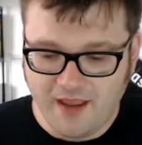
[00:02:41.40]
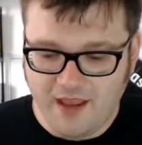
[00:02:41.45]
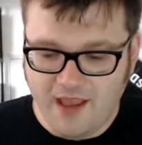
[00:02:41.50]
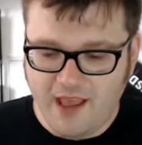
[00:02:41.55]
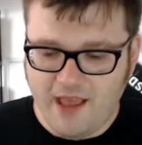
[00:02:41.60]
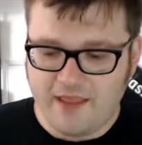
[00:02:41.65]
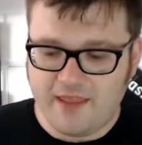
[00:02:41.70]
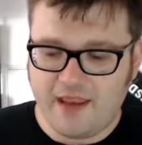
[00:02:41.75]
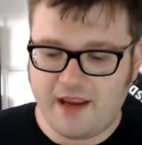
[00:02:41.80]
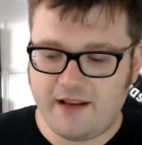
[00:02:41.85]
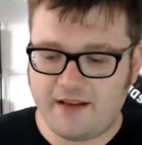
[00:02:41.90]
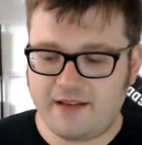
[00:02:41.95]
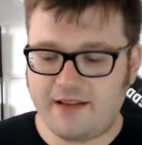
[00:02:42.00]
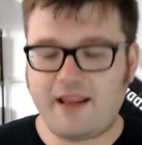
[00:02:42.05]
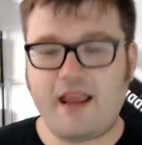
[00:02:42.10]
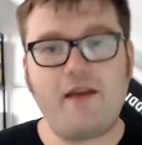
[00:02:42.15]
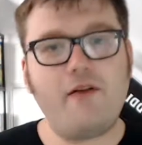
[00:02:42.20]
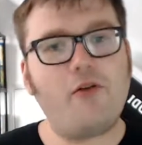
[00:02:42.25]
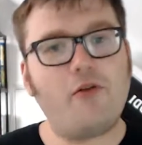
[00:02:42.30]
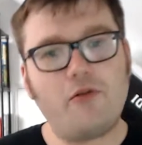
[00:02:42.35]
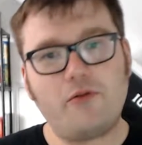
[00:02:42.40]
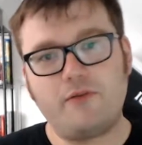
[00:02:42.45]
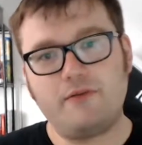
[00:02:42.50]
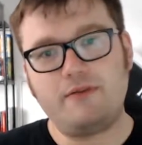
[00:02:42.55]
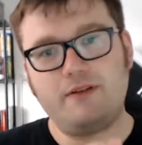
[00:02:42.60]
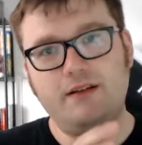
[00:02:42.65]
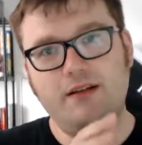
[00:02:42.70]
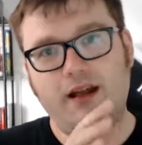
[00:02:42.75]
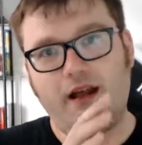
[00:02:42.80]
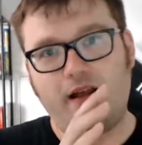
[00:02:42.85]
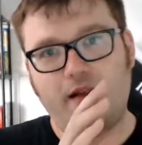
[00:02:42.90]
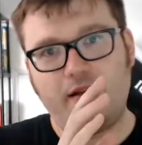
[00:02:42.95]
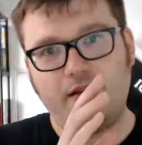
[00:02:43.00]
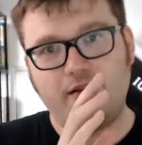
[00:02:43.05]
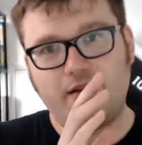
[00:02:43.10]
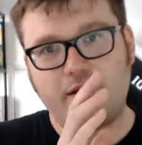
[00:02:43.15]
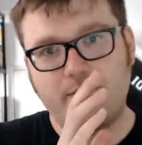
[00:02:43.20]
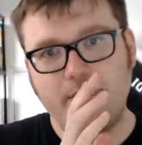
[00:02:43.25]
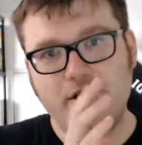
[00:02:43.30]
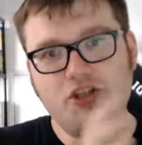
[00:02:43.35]
They all,
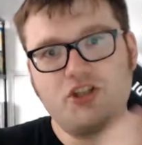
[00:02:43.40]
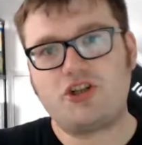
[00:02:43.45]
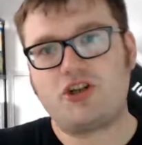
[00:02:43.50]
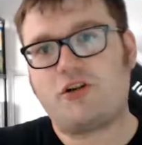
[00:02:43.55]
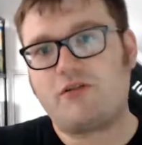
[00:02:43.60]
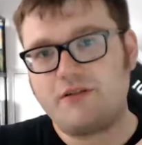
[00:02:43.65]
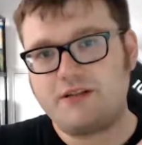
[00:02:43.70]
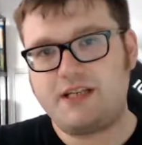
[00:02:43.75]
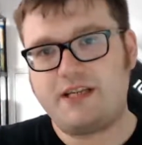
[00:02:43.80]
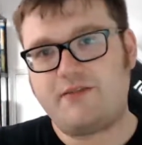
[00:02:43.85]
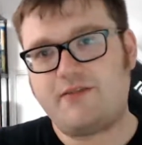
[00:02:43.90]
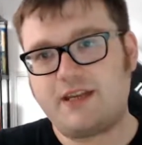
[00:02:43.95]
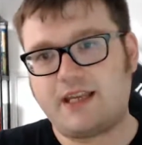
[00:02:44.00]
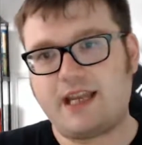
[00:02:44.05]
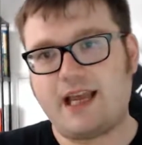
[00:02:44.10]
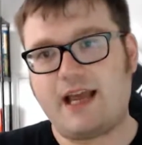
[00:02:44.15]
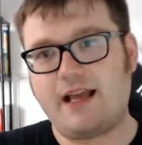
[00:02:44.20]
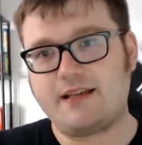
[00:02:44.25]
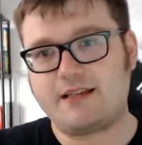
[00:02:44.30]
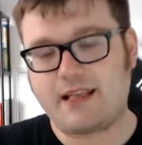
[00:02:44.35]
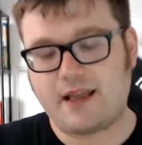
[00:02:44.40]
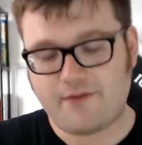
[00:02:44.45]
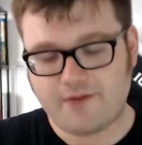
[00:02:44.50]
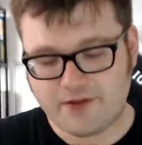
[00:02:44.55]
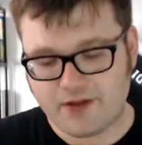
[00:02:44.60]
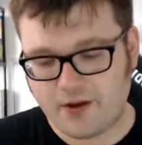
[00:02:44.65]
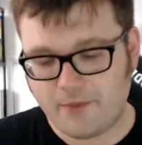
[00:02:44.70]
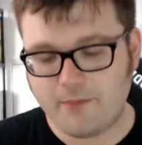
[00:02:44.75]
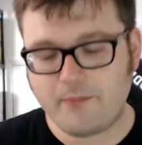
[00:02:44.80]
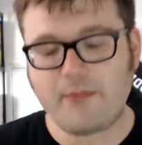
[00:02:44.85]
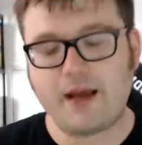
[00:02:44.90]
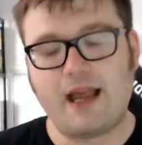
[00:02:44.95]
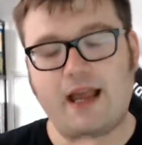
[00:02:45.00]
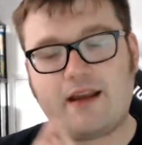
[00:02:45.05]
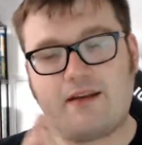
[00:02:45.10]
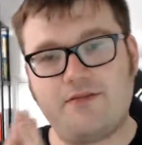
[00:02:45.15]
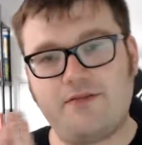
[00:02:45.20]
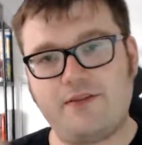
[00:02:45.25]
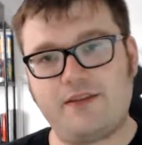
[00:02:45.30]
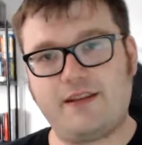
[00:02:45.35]
the majority of the cast have come back
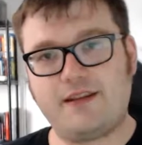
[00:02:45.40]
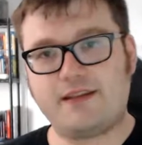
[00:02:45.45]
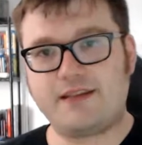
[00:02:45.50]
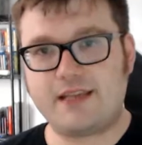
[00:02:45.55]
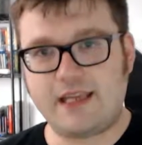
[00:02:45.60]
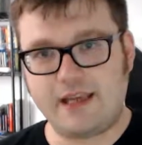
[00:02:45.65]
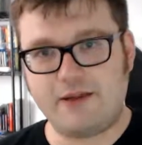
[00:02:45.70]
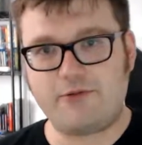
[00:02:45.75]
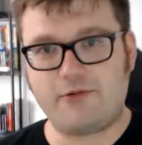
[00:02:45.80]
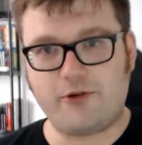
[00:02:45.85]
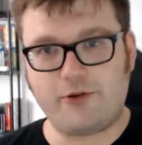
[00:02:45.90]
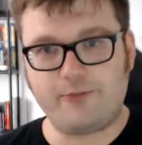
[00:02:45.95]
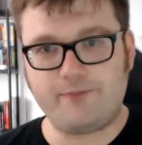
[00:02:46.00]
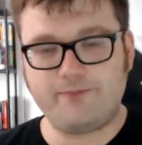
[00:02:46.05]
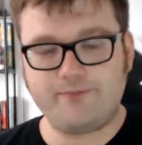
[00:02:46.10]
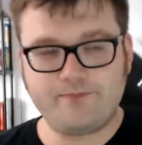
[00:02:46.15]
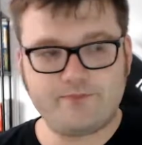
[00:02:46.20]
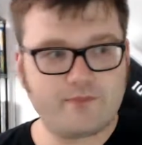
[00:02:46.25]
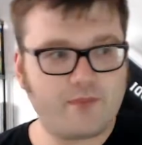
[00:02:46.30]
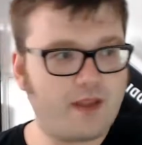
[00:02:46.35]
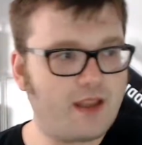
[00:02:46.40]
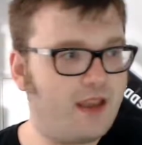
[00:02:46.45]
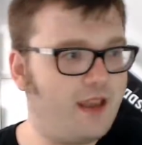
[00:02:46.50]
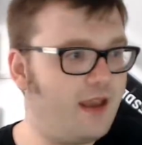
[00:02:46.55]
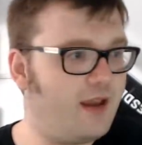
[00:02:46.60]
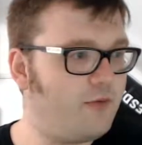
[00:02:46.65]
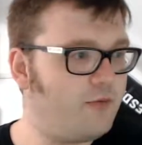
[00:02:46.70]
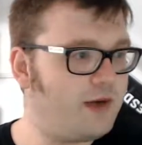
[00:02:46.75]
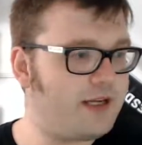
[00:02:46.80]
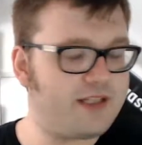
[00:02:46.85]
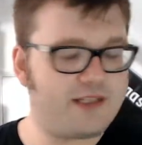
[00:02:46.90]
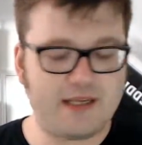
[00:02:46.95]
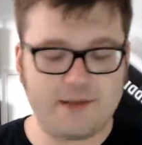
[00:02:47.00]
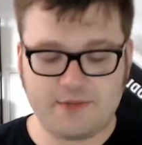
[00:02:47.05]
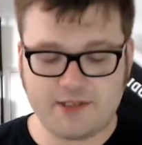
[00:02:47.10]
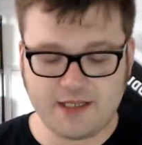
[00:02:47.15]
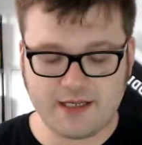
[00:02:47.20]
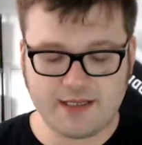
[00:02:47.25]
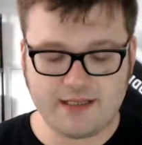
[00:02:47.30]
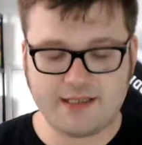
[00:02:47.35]
for the sequel, which seems
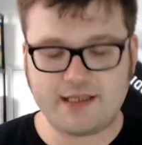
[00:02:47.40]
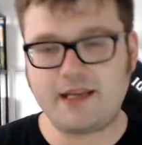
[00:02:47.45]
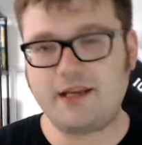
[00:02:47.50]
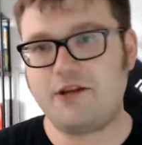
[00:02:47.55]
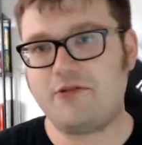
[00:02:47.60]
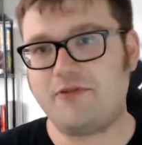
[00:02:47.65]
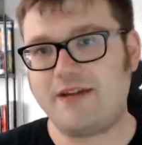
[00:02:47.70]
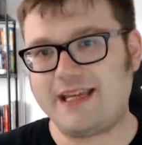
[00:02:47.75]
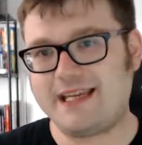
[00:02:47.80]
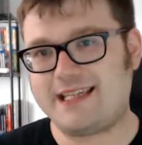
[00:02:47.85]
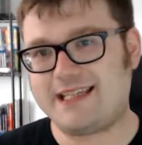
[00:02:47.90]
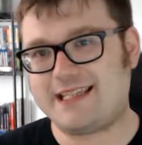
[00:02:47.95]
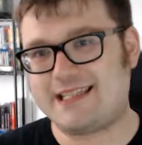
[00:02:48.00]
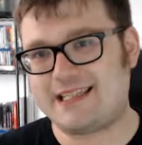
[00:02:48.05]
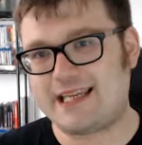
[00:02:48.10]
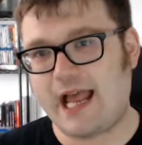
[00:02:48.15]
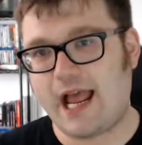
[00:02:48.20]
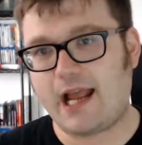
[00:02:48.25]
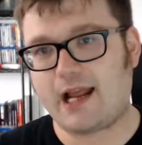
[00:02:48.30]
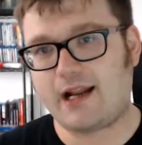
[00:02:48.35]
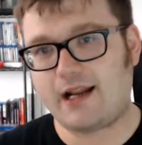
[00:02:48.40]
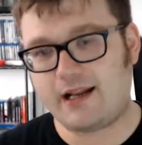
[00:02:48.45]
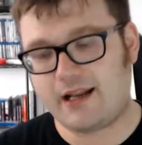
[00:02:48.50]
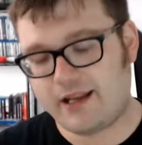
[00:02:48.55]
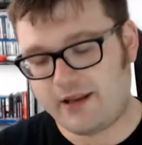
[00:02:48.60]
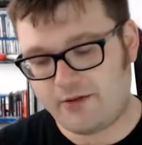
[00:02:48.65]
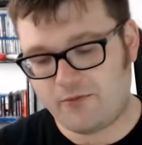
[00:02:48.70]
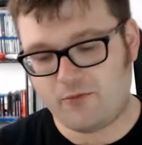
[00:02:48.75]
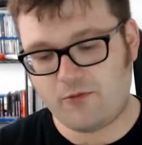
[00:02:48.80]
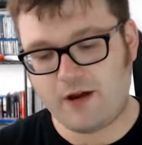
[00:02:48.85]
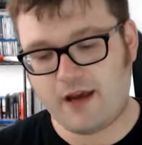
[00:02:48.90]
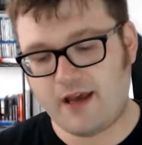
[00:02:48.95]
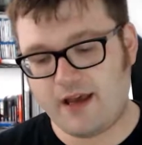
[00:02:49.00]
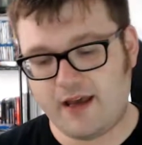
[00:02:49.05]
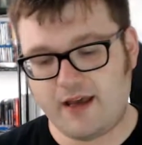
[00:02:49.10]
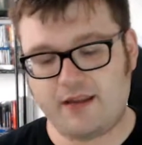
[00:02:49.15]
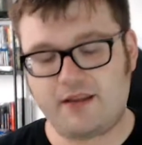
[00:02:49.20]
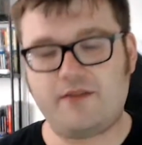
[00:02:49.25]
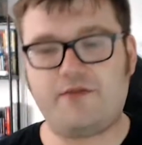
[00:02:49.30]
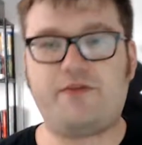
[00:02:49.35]
to continue exactly
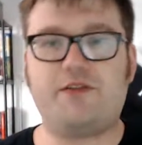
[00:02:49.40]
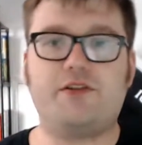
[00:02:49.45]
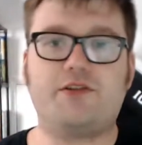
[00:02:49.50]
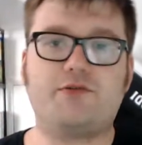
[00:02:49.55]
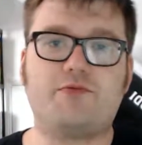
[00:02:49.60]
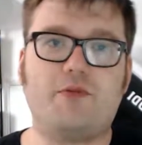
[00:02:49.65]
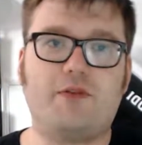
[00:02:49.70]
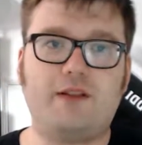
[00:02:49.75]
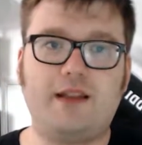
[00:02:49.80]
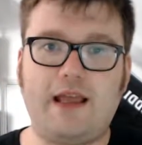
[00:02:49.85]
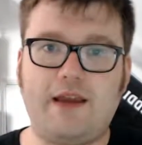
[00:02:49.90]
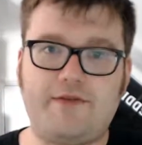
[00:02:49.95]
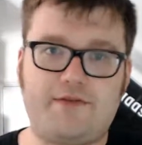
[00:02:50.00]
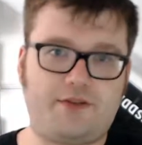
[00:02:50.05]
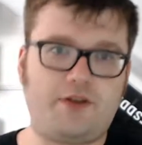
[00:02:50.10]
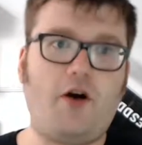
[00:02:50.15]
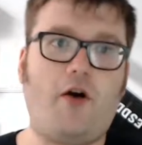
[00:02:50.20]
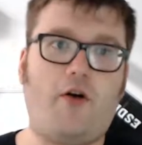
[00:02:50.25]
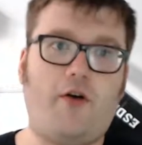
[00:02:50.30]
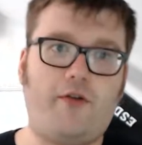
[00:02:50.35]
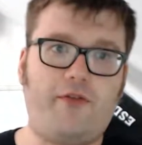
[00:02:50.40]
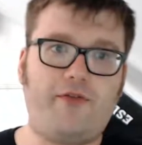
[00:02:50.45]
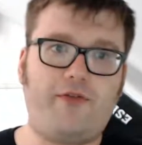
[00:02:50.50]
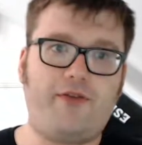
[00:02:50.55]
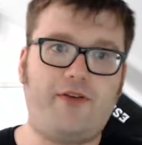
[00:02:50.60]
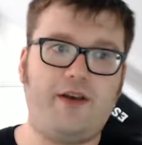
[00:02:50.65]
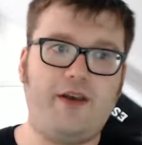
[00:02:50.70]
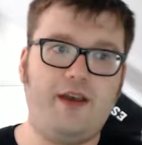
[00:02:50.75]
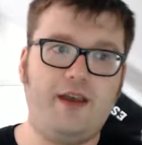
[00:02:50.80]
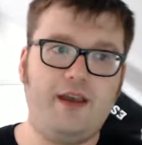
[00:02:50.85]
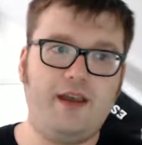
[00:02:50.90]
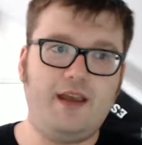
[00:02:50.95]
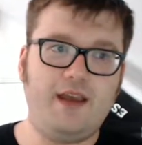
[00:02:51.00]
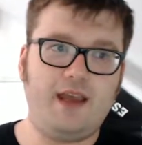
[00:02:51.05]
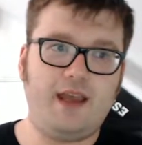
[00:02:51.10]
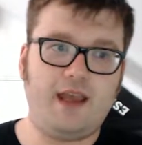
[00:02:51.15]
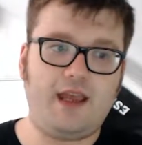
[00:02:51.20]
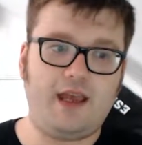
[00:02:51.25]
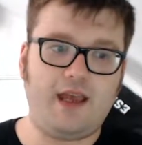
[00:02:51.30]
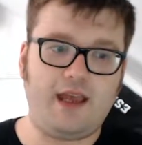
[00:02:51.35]
where the first one left off,
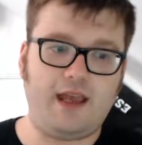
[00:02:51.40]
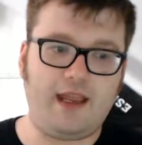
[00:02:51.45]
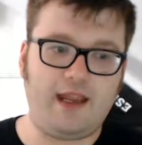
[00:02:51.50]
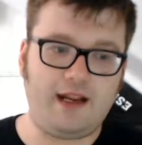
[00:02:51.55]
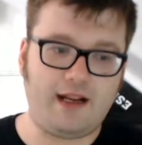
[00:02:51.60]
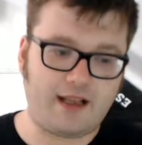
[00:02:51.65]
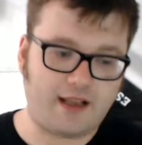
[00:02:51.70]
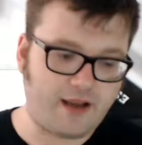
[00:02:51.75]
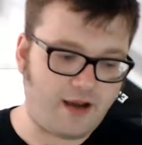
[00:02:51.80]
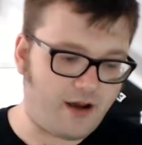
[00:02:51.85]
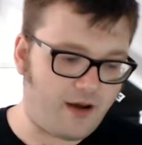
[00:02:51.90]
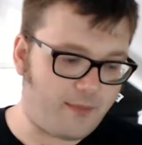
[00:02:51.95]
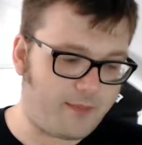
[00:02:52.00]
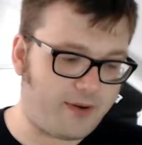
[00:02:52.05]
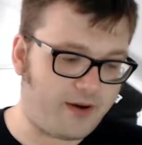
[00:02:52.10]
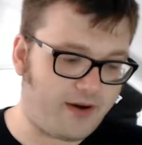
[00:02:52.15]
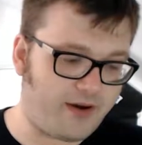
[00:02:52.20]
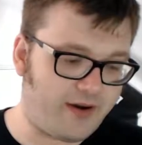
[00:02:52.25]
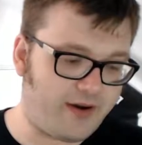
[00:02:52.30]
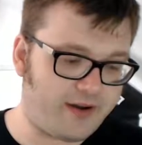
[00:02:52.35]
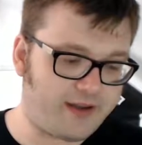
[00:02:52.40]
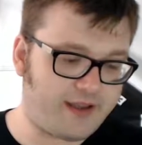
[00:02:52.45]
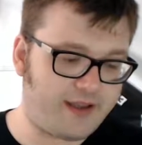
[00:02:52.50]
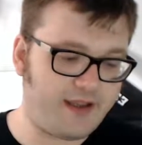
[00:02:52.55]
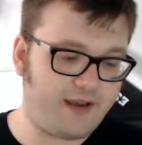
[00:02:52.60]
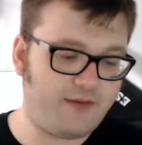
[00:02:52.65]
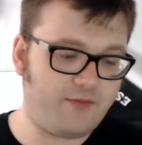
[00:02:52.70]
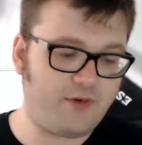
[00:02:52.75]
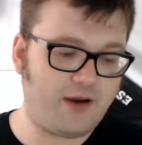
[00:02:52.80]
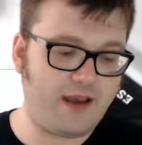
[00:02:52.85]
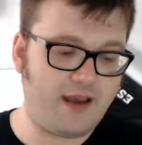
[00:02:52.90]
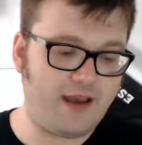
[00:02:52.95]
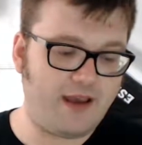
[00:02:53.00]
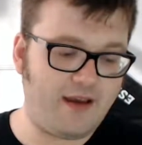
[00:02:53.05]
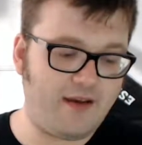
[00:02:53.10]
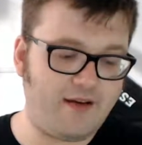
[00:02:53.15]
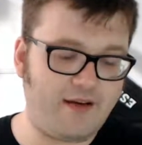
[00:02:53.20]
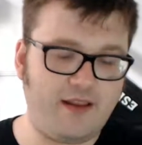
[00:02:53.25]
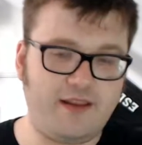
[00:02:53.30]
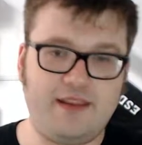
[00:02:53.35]
in a car park
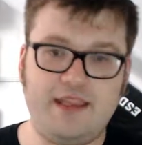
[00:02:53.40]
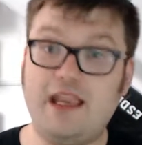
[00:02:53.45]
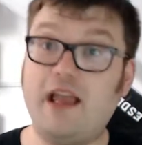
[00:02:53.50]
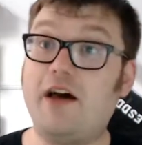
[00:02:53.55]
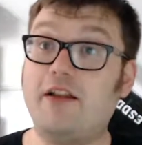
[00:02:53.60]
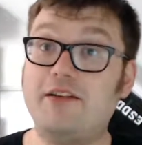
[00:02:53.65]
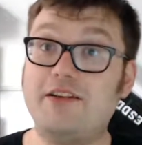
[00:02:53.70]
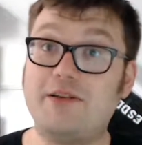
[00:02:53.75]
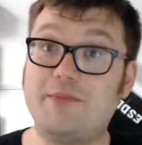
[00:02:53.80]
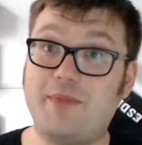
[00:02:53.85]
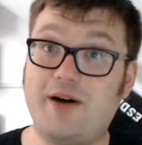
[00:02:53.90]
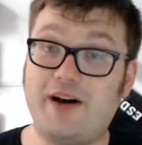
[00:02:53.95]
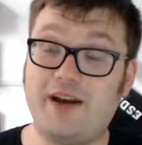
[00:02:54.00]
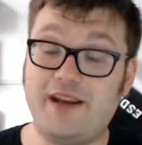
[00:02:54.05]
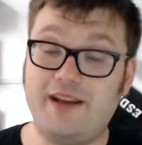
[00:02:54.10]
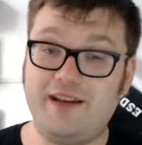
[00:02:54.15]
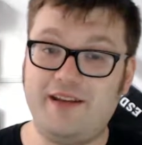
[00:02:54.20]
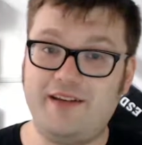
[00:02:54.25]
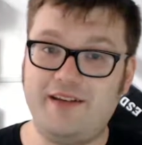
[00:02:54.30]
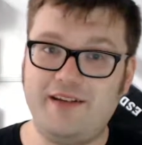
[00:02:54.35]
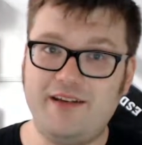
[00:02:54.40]
where the Underminer,